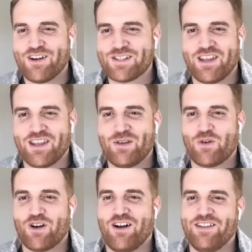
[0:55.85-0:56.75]
So I think
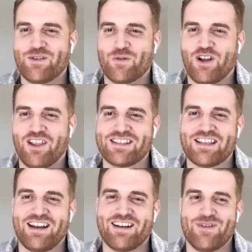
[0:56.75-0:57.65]
we're all
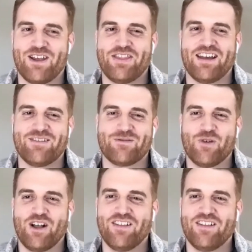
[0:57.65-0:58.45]
excited about that. Well,